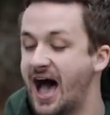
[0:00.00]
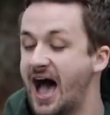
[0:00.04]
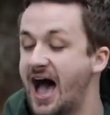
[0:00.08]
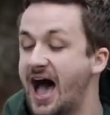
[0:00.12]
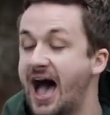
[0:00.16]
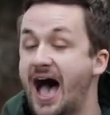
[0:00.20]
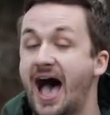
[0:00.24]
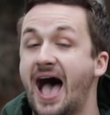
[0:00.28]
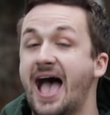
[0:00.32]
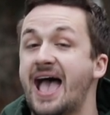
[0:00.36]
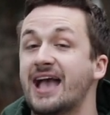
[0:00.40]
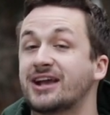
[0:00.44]

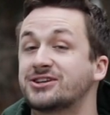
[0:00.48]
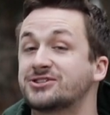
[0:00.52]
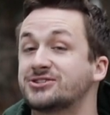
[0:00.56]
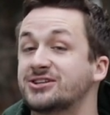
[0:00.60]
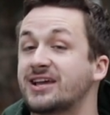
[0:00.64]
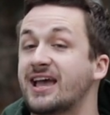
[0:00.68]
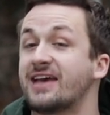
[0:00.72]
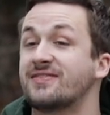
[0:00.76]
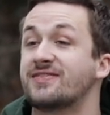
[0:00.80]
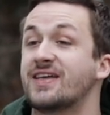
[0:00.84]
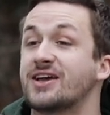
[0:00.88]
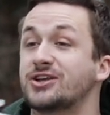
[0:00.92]
I
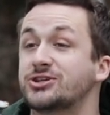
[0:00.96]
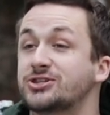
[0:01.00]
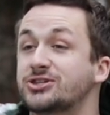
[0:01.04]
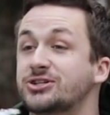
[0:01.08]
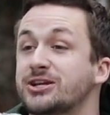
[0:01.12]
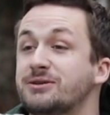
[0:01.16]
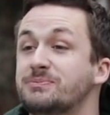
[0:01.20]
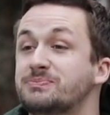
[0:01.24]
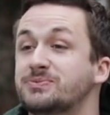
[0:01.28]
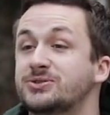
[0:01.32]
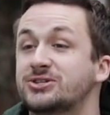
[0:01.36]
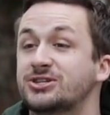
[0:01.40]
actually had that
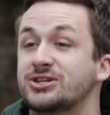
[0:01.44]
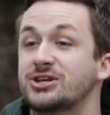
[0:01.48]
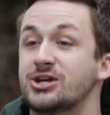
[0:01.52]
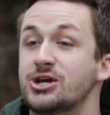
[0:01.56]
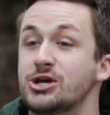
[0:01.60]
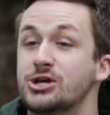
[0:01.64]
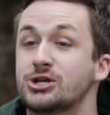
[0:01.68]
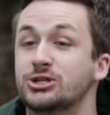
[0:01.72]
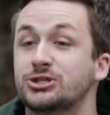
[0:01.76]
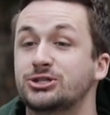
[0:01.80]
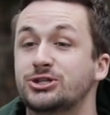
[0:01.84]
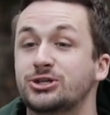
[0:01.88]
shipped
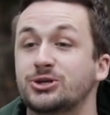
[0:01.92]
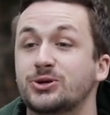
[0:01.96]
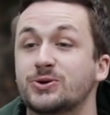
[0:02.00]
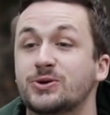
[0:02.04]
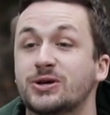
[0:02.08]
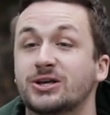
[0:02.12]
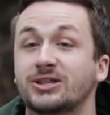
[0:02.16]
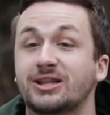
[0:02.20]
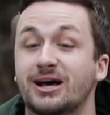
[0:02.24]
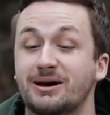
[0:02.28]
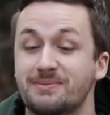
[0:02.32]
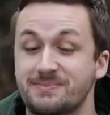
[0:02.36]
to
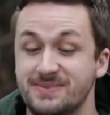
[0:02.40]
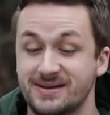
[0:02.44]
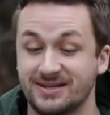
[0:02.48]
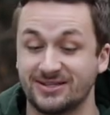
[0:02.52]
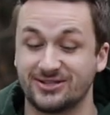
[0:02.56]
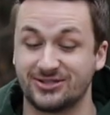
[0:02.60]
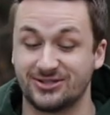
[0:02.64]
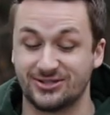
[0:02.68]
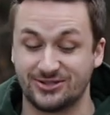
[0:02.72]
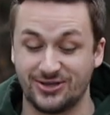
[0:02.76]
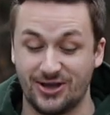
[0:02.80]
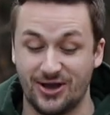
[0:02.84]

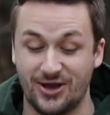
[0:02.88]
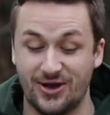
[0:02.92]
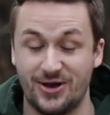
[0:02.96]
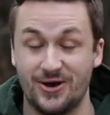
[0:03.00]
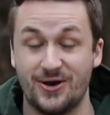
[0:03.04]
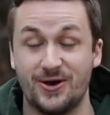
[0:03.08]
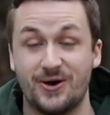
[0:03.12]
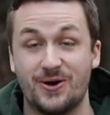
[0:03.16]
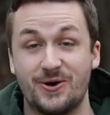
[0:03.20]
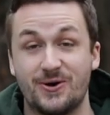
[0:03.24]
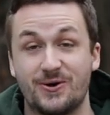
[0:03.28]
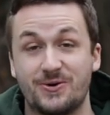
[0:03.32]
Columbus.
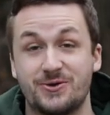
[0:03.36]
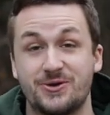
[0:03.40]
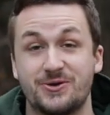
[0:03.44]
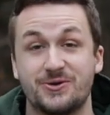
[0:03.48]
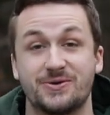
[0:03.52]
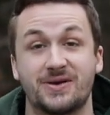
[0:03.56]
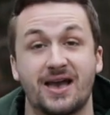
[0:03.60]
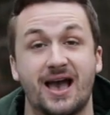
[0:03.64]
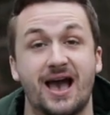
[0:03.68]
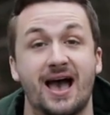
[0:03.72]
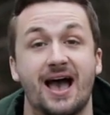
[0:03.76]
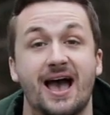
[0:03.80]
So
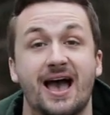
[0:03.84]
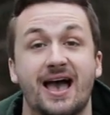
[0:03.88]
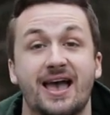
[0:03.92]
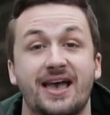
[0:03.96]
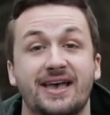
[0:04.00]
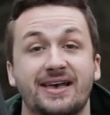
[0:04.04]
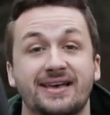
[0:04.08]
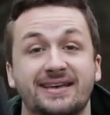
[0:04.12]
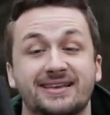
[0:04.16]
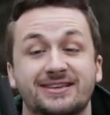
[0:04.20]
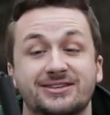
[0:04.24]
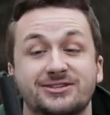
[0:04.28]
you
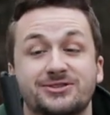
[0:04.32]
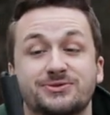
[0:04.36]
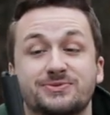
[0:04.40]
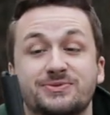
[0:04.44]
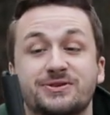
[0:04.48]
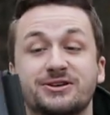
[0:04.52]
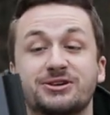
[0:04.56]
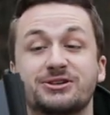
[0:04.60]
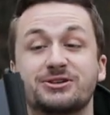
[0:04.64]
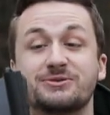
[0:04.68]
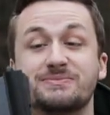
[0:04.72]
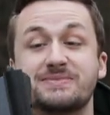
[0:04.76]
guys
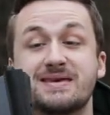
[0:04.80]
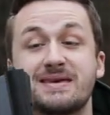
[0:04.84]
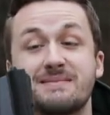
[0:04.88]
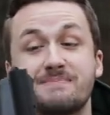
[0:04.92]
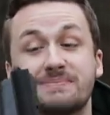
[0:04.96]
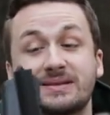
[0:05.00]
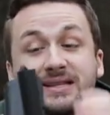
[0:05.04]
will be